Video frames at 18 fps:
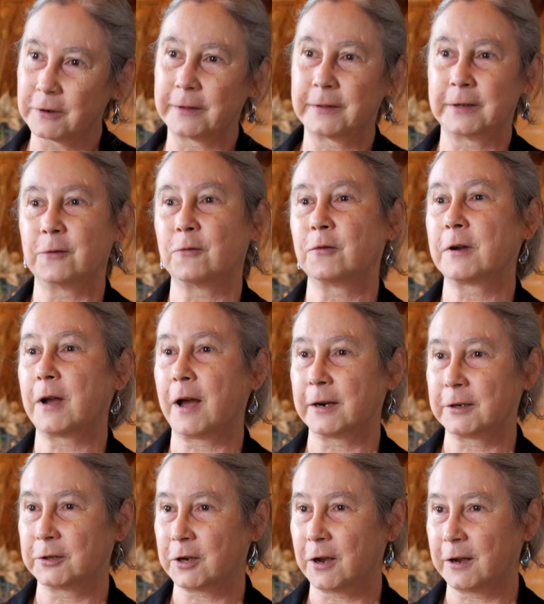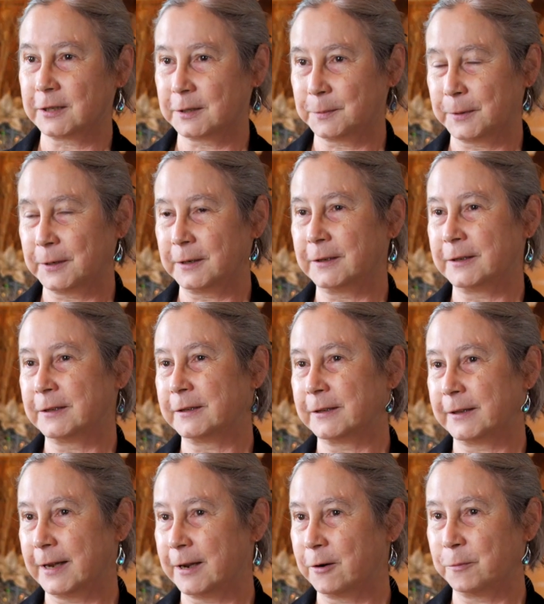at the Old Cottage Hospital
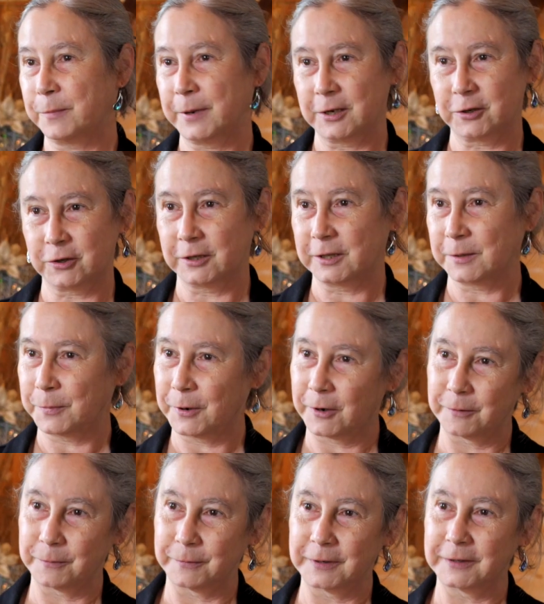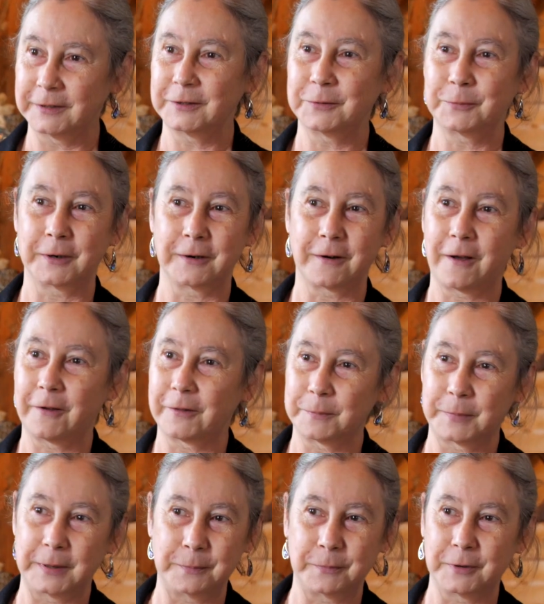into the outpatient department where all
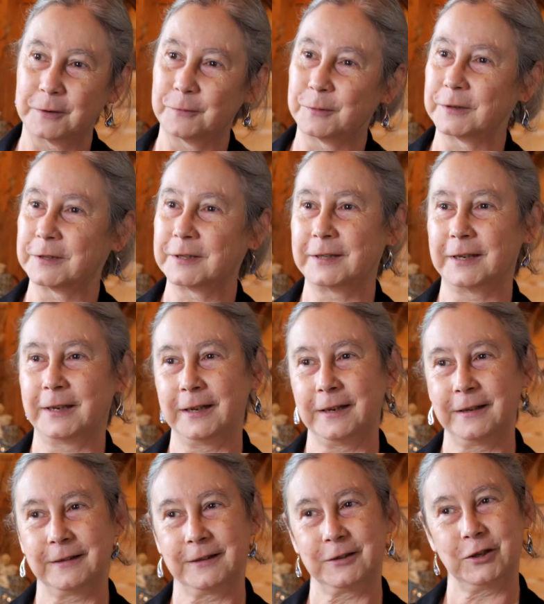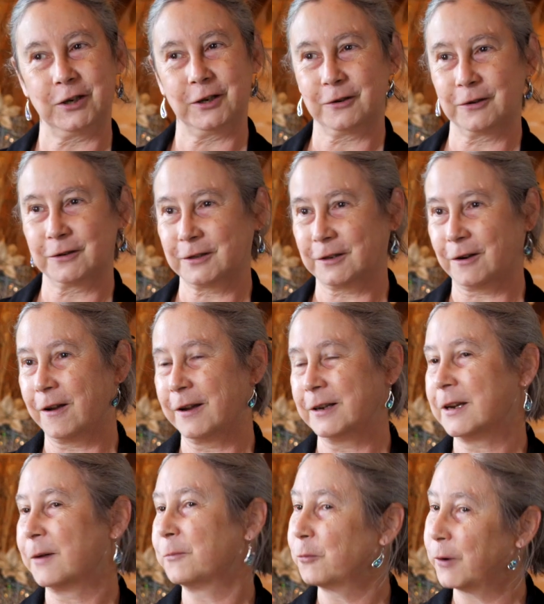the people were sitting in the chairs
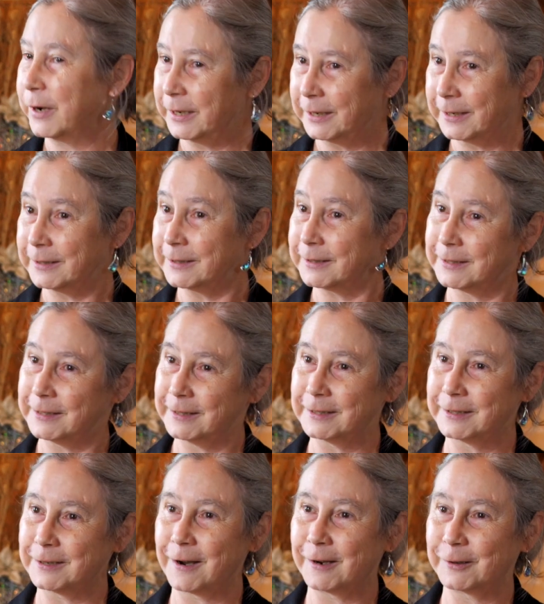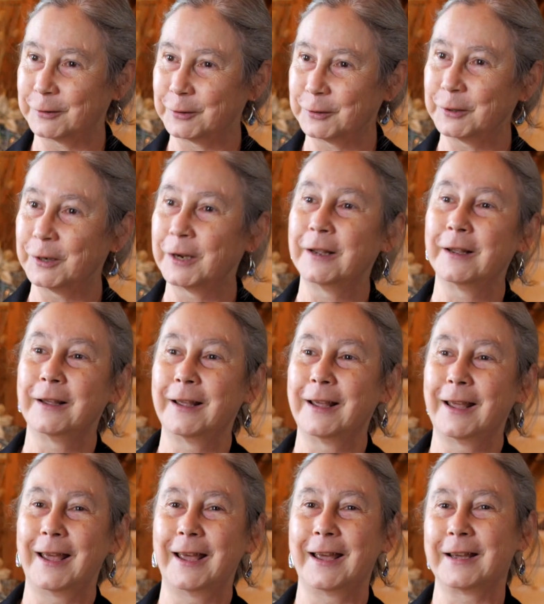lined up waiting to see the doctor.
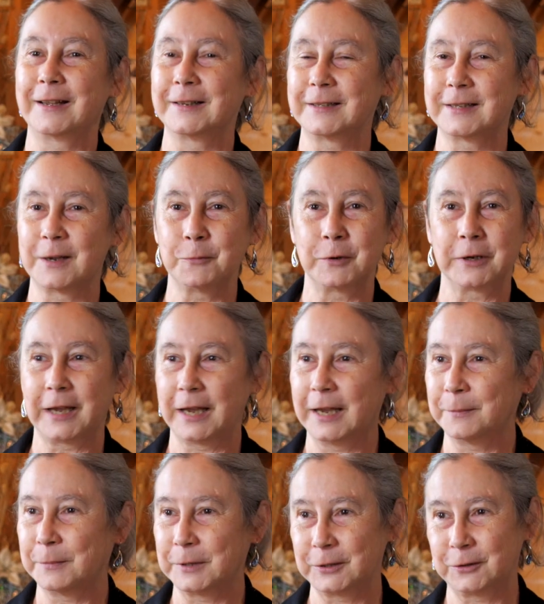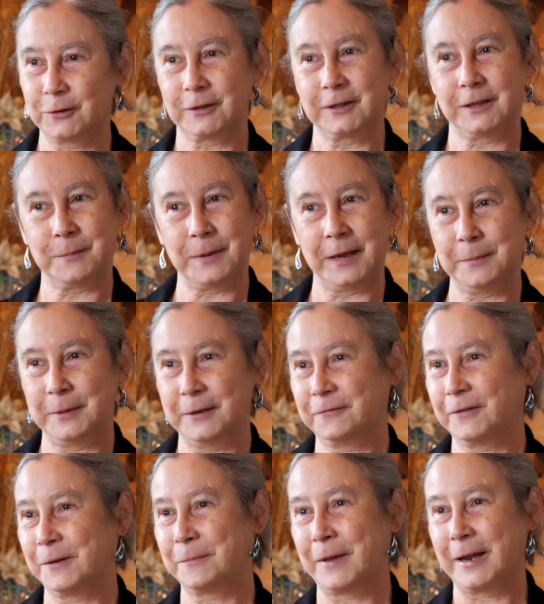And someone came and took the baby
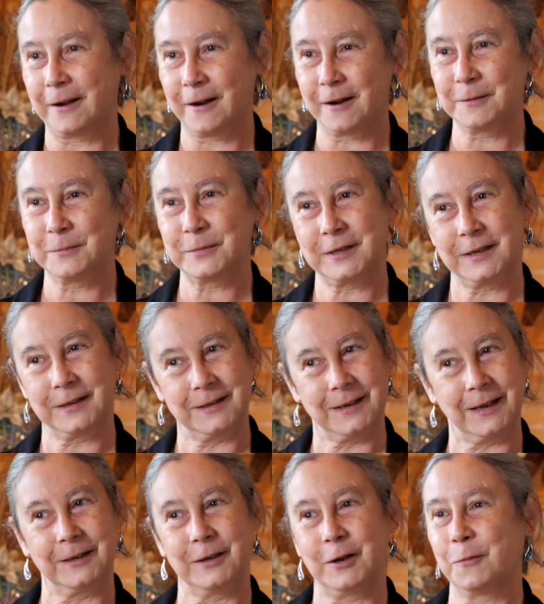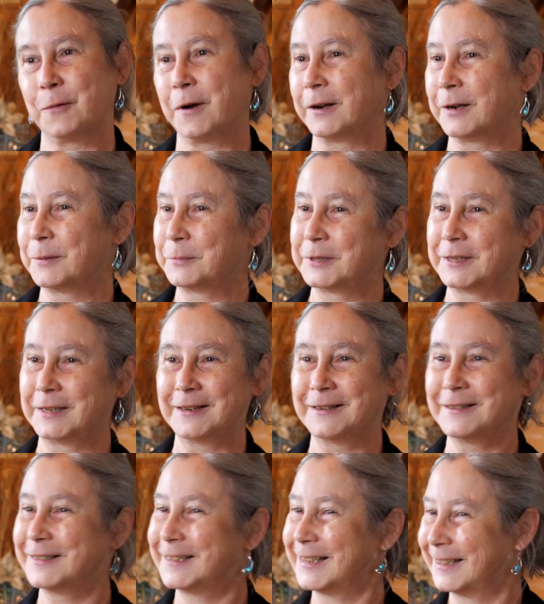from my arms and said, "Go on
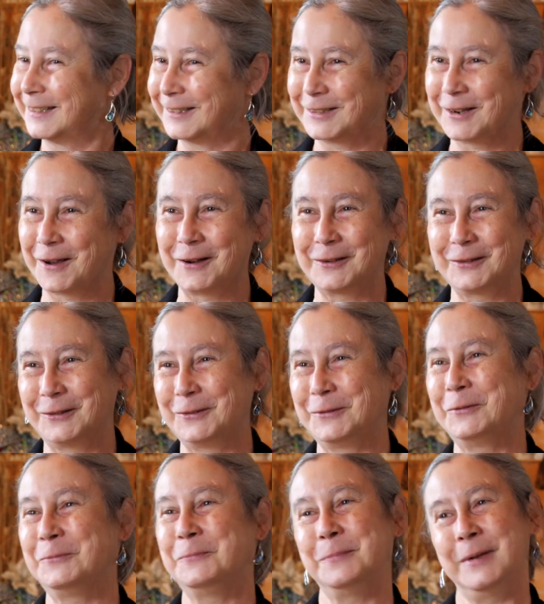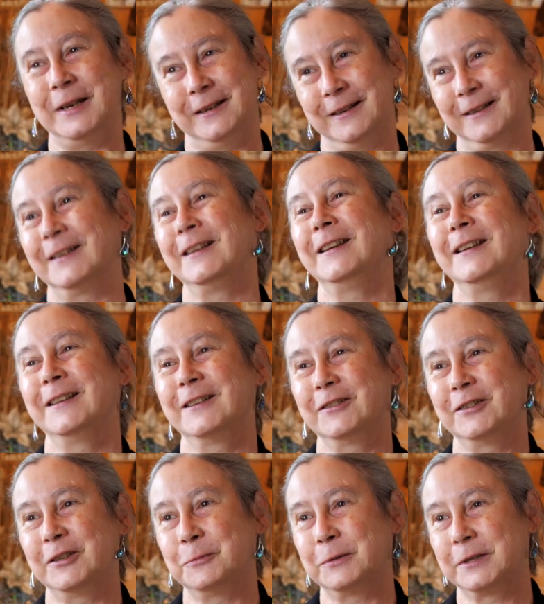upstairs and talk to Mita."
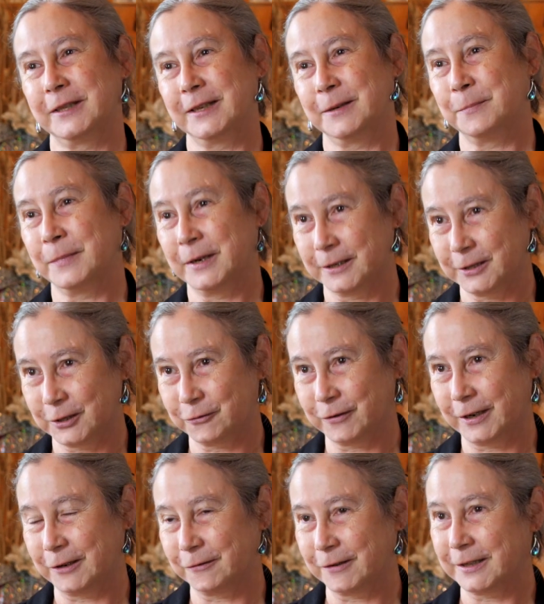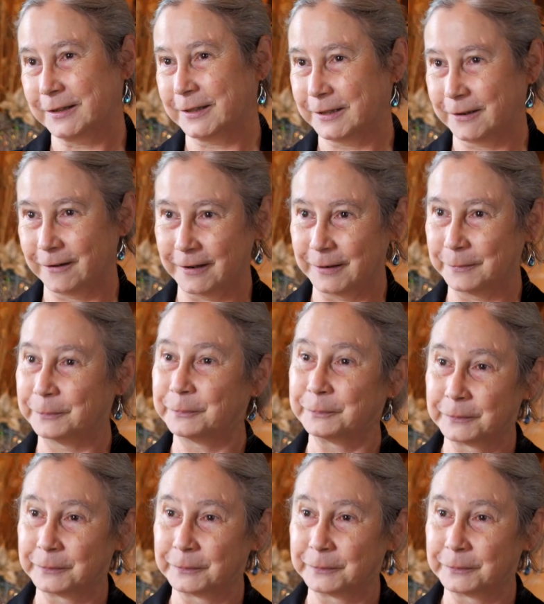She was the administrator at the time.